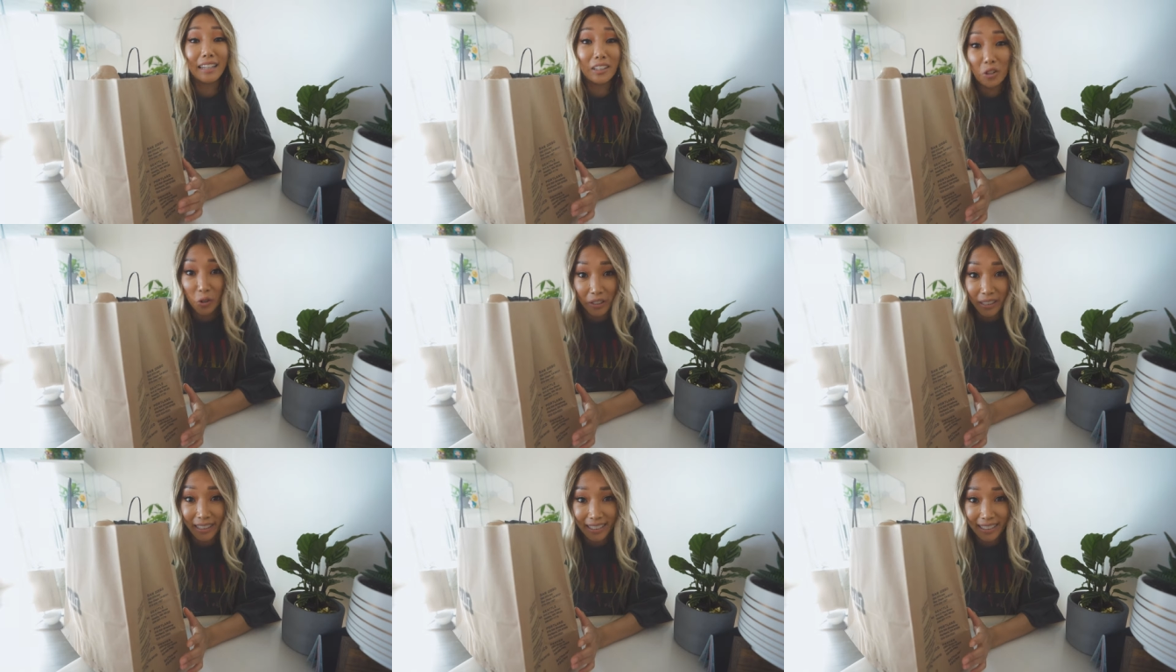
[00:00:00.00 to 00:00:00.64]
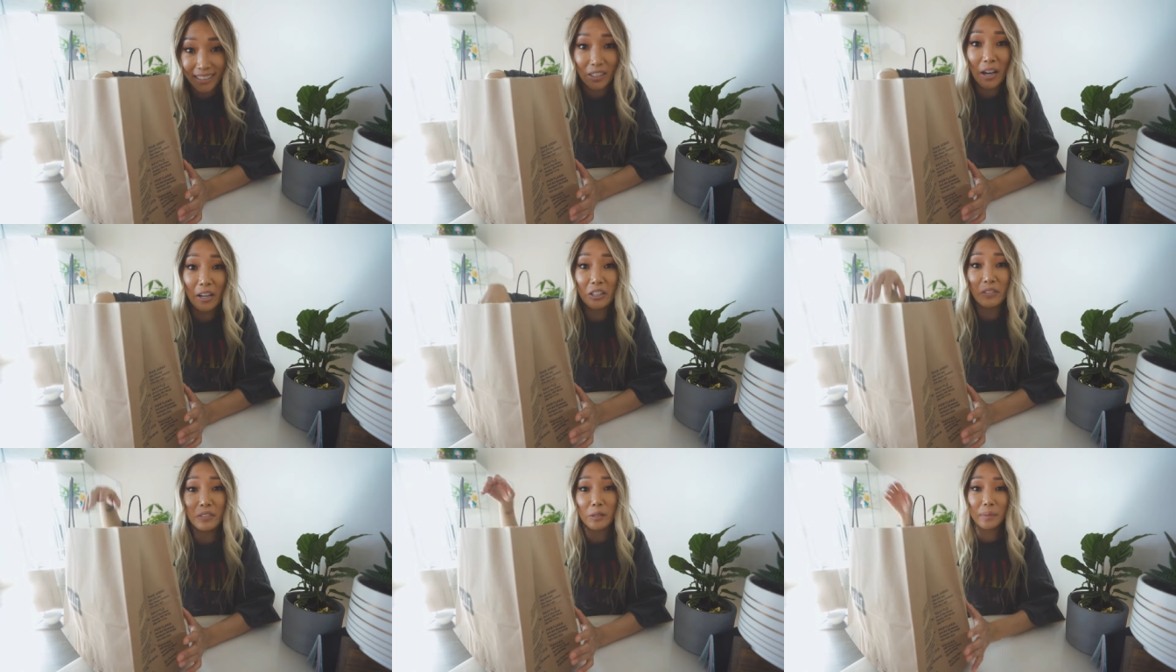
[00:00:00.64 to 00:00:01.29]
and corgis. So I
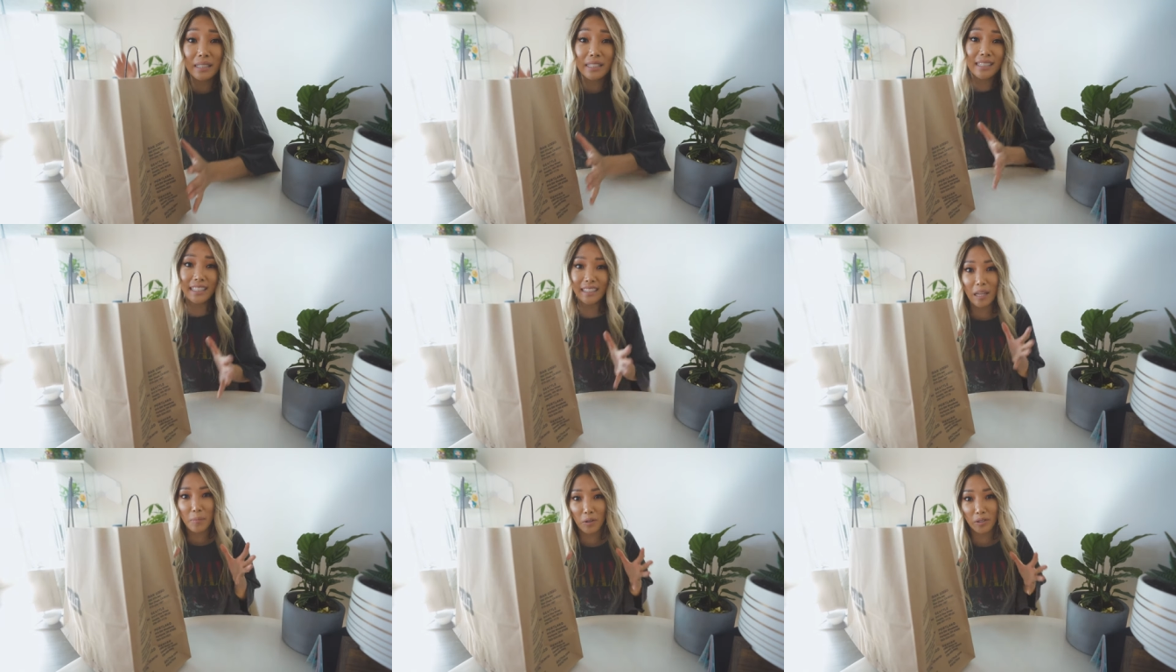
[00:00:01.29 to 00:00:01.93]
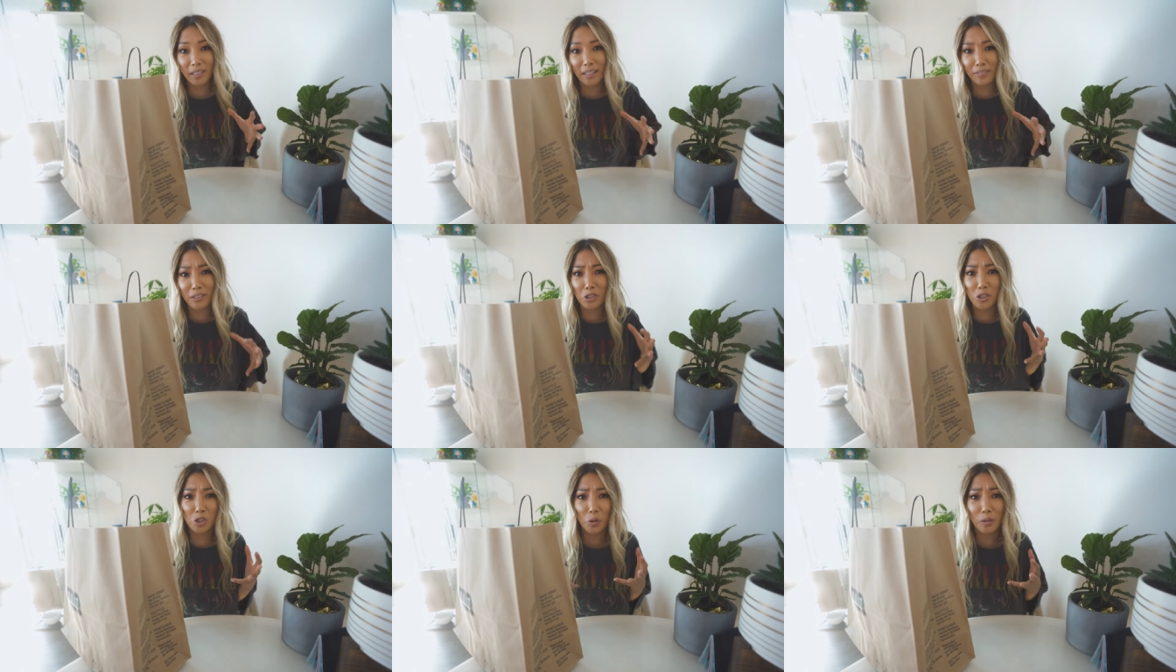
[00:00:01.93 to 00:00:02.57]
don't know if it's because like they both have
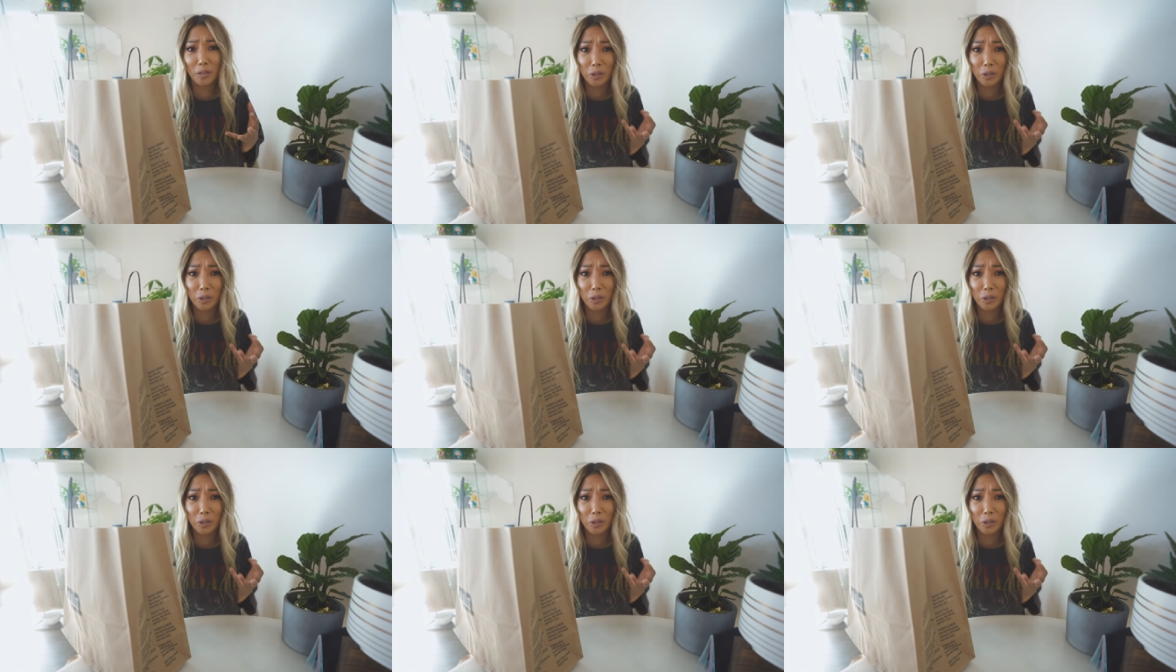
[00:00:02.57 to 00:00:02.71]
like short